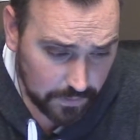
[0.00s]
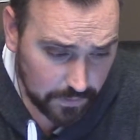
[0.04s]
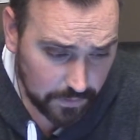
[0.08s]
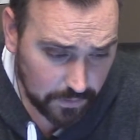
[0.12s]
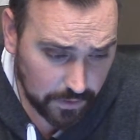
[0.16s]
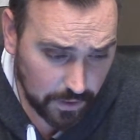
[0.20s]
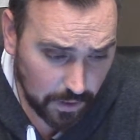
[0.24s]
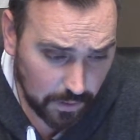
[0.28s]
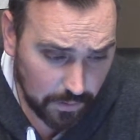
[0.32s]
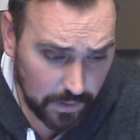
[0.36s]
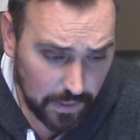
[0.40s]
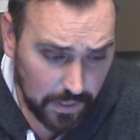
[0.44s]

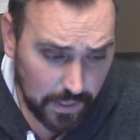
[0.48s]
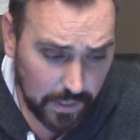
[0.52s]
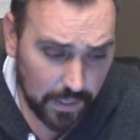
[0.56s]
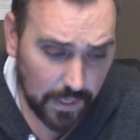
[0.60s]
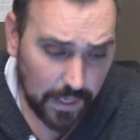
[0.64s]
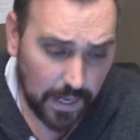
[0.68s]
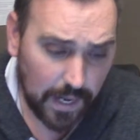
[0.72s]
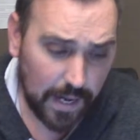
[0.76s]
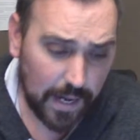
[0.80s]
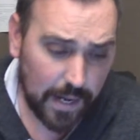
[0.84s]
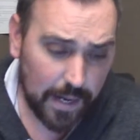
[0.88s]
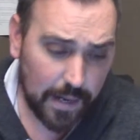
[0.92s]
So
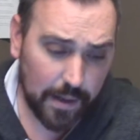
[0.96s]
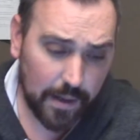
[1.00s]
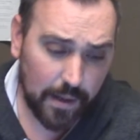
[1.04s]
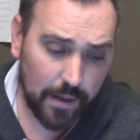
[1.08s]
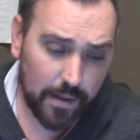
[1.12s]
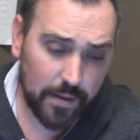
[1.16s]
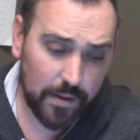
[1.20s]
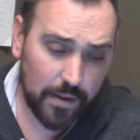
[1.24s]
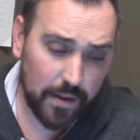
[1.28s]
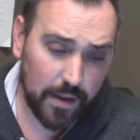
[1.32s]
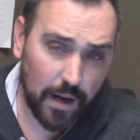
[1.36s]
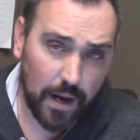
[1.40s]
uh,
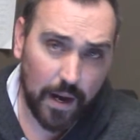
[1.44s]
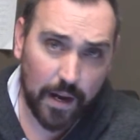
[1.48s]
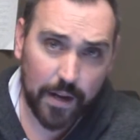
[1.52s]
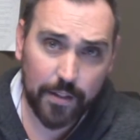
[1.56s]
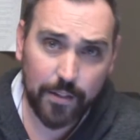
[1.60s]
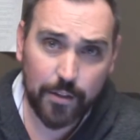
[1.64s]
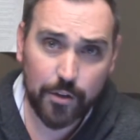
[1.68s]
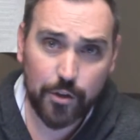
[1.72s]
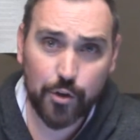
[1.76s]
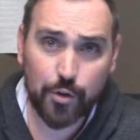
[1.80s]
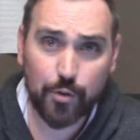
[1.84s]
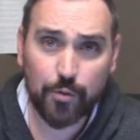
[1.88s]
onto
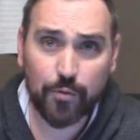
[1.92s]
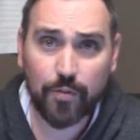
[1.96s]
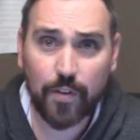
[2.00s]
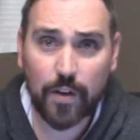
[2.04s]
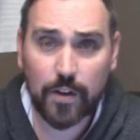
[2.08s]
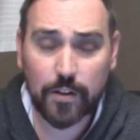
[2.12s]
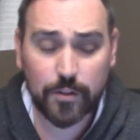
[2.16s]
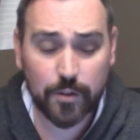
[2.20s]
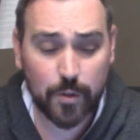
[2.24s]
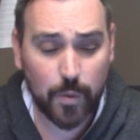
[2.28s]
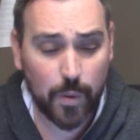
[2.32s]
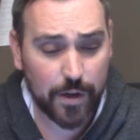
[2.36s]
the true
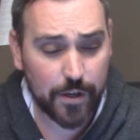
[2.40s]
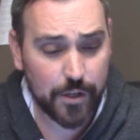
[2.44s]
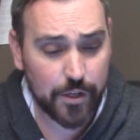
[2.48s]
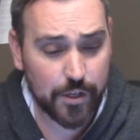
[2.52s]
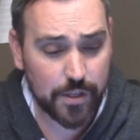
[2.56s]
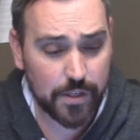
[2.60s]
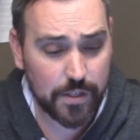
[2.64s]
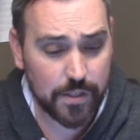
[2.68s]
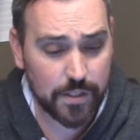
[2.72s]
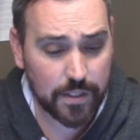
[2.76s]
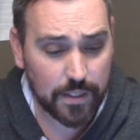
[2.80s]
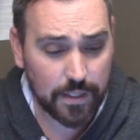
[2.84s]
false
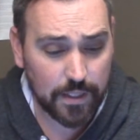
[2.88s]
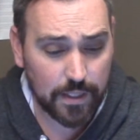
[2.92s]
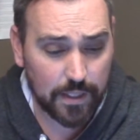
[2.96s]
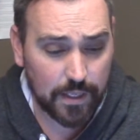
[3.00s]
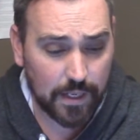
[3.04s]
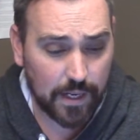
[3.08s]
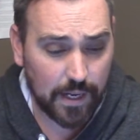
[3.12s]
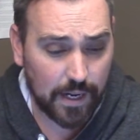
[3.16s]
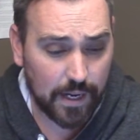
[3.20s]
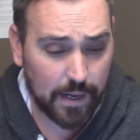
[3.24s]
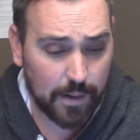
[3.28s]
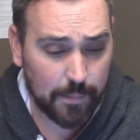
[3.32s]
questions.
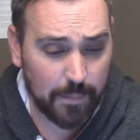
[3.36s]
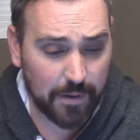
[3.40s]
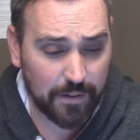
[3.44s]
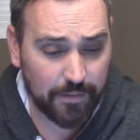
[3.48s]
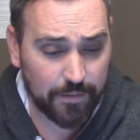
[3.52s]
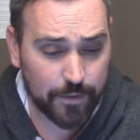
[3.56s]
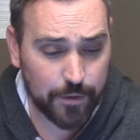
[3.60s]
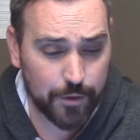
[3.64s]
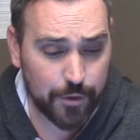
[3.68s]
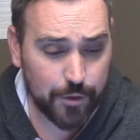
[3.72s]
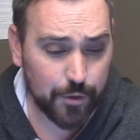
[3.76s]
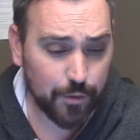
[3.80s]
Uh, my
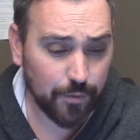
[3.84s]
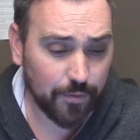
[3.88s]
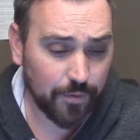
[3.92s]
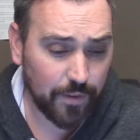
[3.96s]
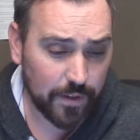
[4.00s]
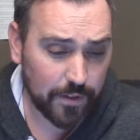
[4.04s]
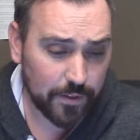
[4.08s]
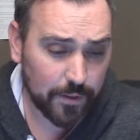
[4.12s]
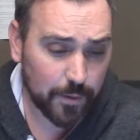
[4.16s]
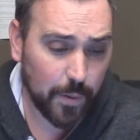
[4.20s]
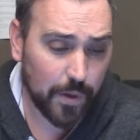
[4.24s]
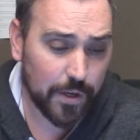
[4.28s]
first true
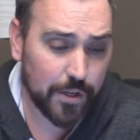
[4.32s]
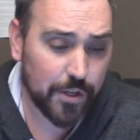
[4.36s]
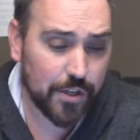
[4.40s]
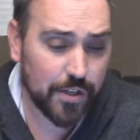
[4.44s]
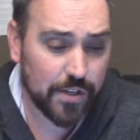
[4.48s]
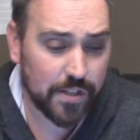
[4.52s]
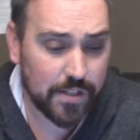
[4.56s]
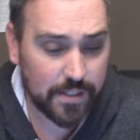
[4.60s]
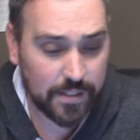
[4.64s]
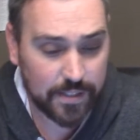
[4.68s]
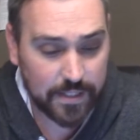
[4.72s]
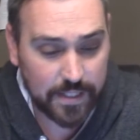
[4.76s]
false question
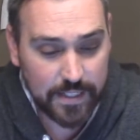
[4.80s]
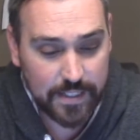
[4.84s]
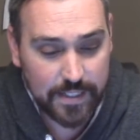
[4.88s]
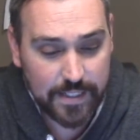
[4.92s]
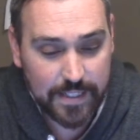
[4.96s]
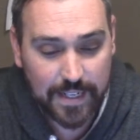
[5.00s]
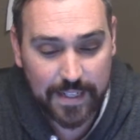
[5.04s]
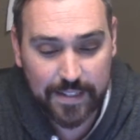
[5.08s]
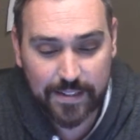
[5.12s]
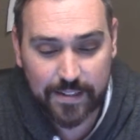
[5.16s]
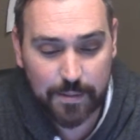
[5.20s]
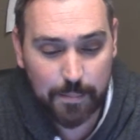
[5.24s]
is, it
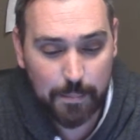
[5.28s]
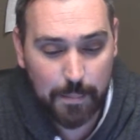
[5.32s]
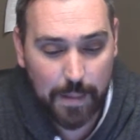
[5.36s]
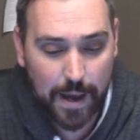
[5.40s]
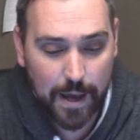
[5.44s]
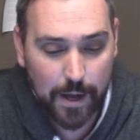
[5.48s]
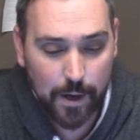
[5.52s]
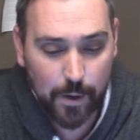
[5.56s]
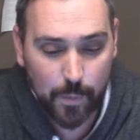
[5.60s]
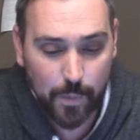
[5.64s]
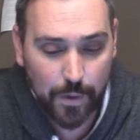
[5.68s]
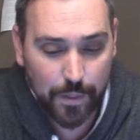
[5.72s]
doesn't
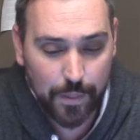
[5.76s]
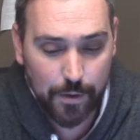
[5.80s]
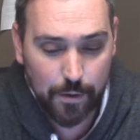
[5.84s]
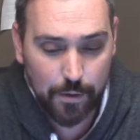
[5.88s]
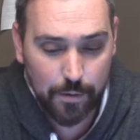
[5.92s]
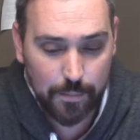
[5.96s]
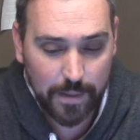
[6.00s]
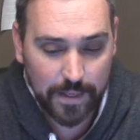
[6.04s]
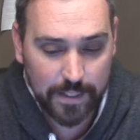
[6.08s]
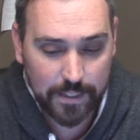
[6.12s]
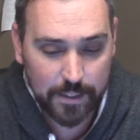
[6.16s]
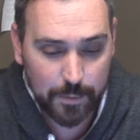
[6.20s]
matter with
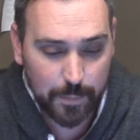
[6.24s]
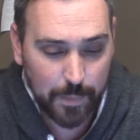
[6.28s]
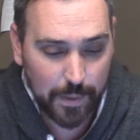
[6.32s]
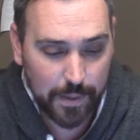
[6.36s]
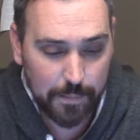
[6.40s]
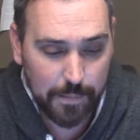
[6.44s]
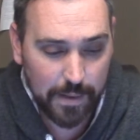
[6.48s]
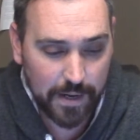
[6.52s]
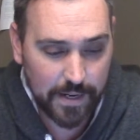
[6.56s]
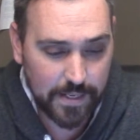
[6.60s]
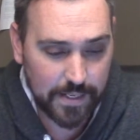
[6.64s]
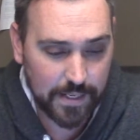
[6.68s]
whom I
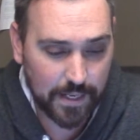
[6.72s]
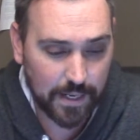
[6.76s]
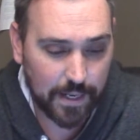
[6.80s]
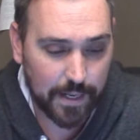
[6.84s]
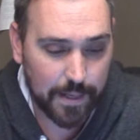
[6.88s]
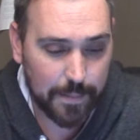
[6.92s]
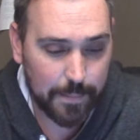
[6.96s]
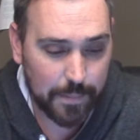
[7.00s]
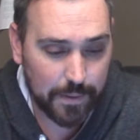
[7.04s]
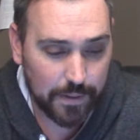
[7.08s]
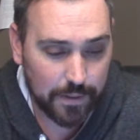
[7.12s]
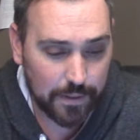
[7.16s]
spend my
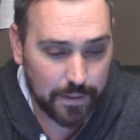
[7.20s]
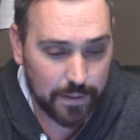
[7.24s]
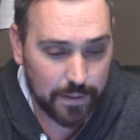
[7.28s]
time.